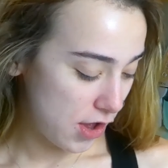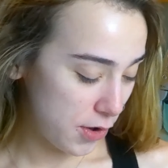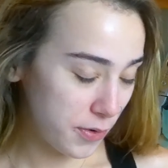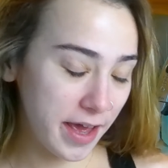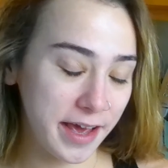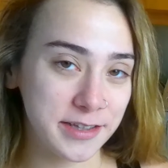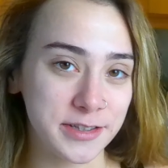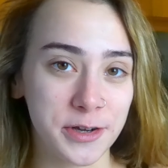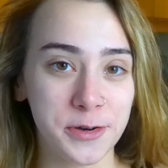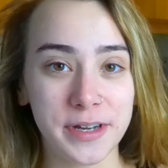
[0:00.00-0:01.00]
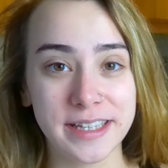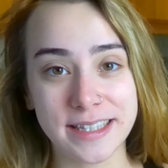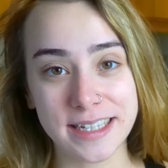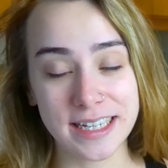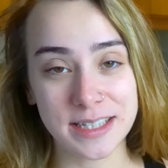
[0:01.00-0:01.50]
Okay, so
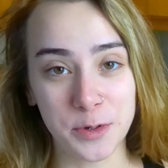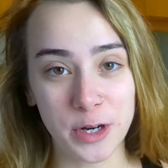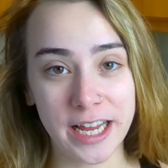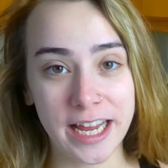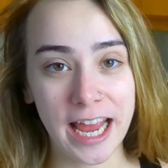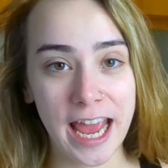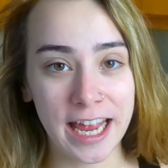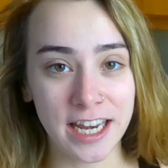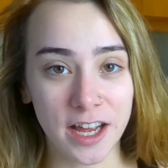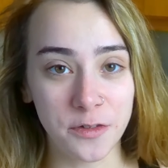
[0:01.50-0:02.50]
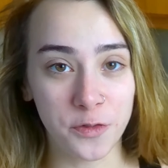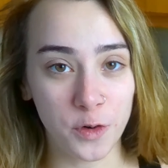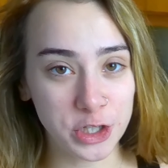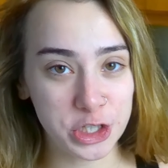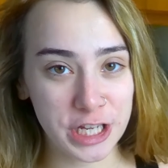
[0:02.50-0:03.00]
it's the next morning, and
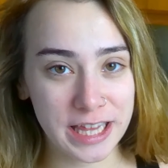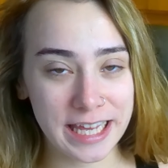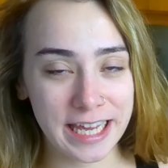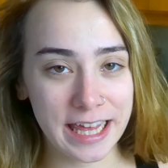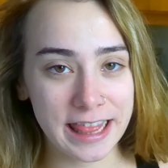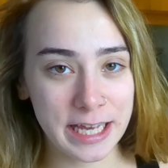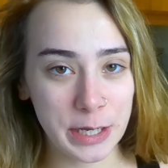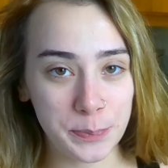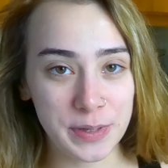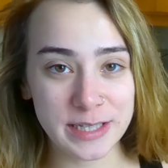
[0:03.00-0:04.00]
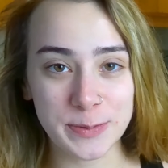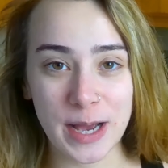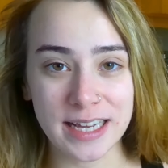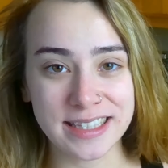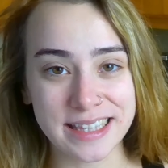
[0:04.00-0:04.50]
unfortunately the
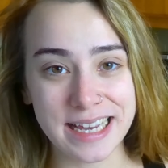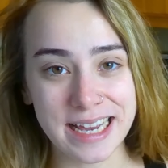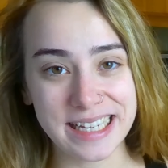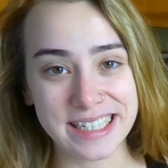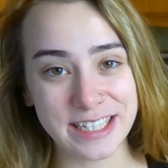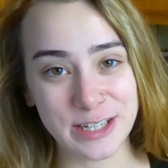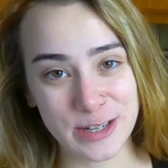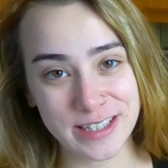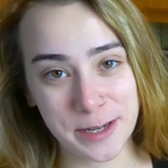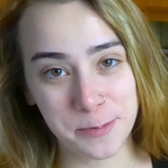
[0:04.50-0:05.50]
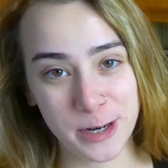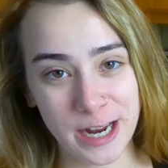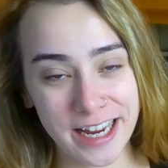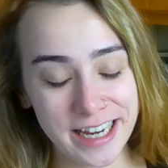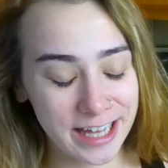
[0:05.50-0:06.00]
beeswax and the honey did not
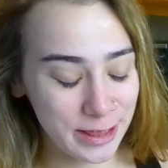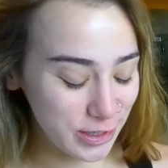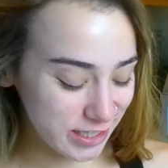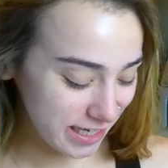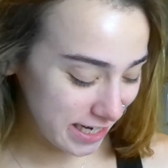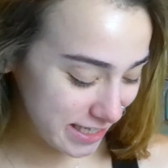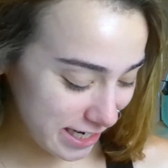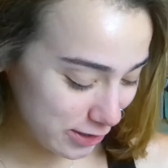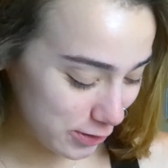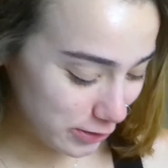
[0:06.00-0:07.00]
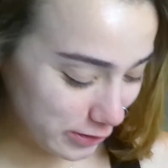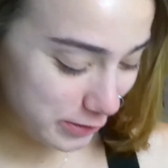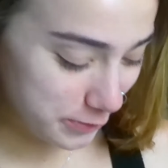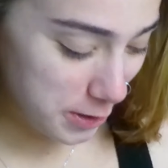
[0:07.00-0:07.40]
separate. It looks identical to